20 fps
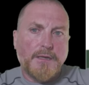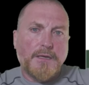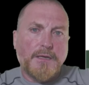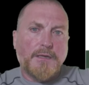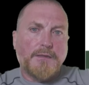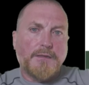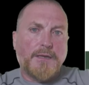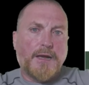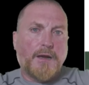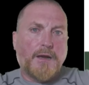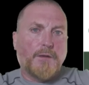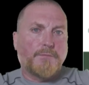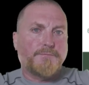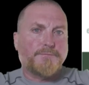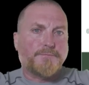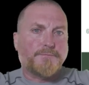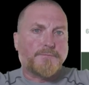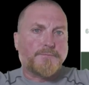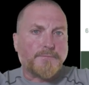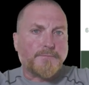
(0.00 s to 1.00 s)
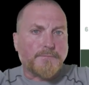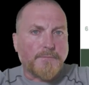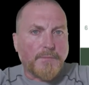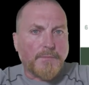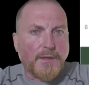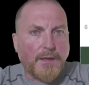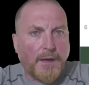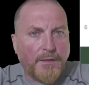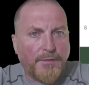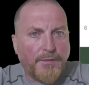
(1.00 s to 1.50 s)
Now,
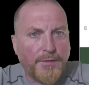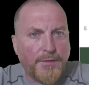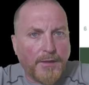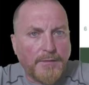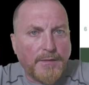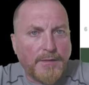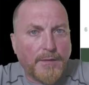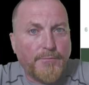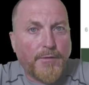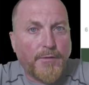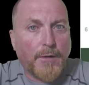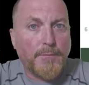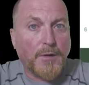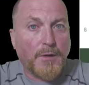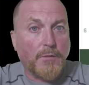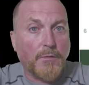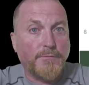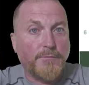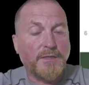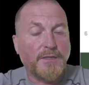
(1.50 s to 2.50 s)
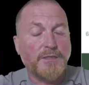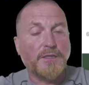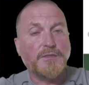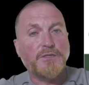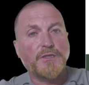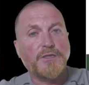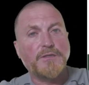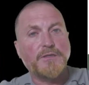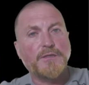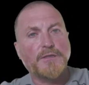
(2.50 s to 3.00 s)
I think that
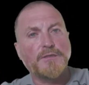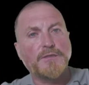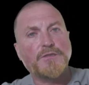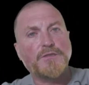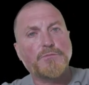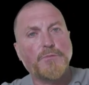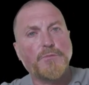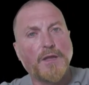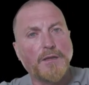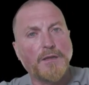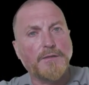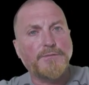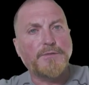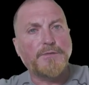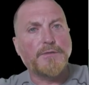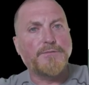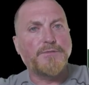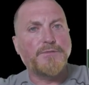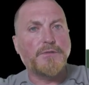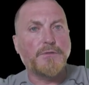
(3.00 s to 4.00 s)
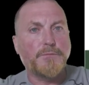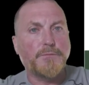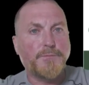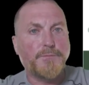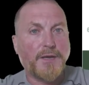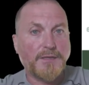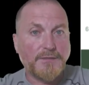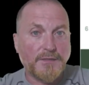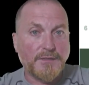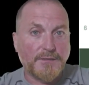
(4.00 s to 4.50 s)
pharmacovigilance relative to
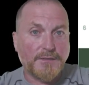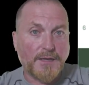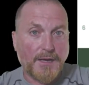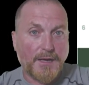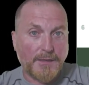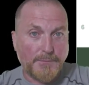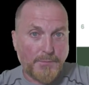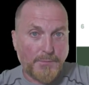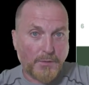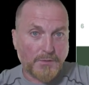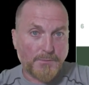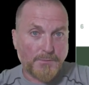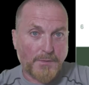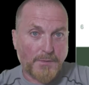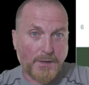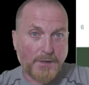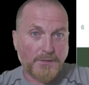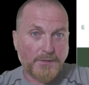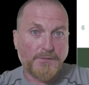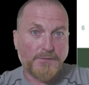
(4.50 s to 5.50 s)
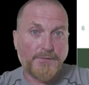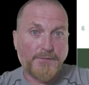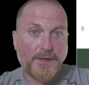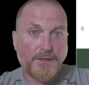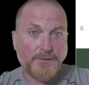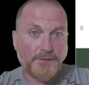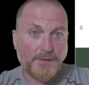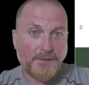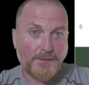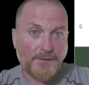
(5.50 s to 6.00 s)
pesticide post-market
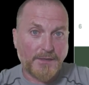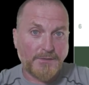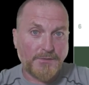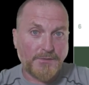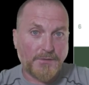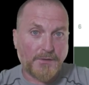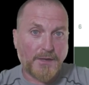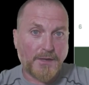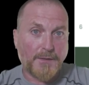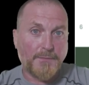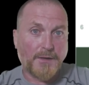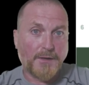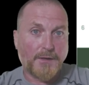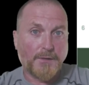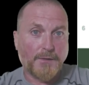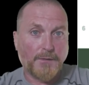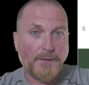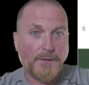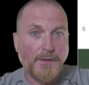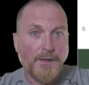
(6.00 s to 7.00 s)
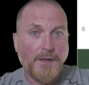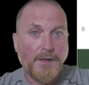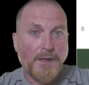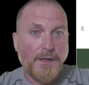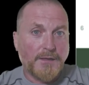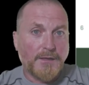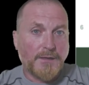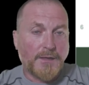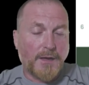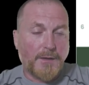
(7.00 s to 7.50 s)
surveillance and industrial chemical
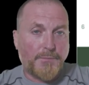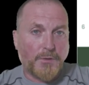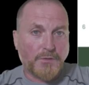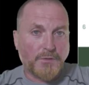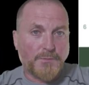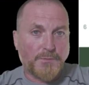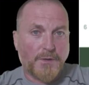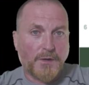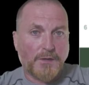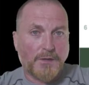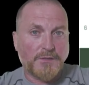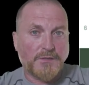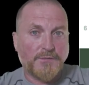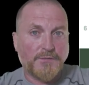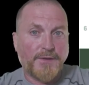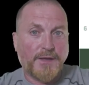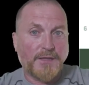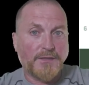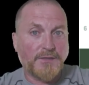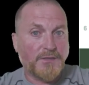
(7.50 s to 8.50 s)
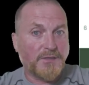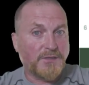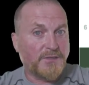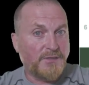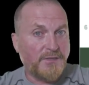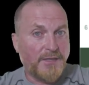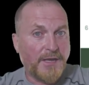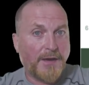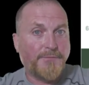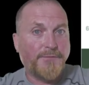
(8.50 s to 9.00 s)
post-market surveillance is
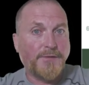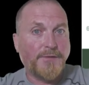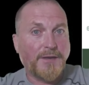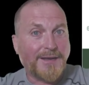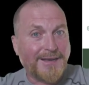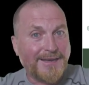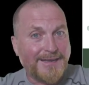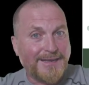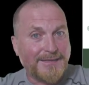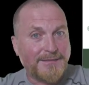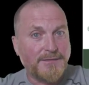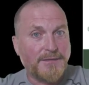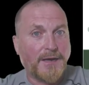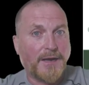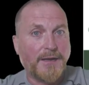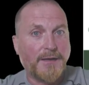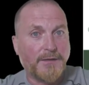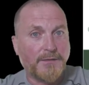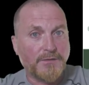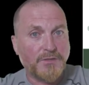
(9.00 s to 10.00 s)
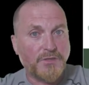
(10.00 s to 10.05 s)
definitely a tighter,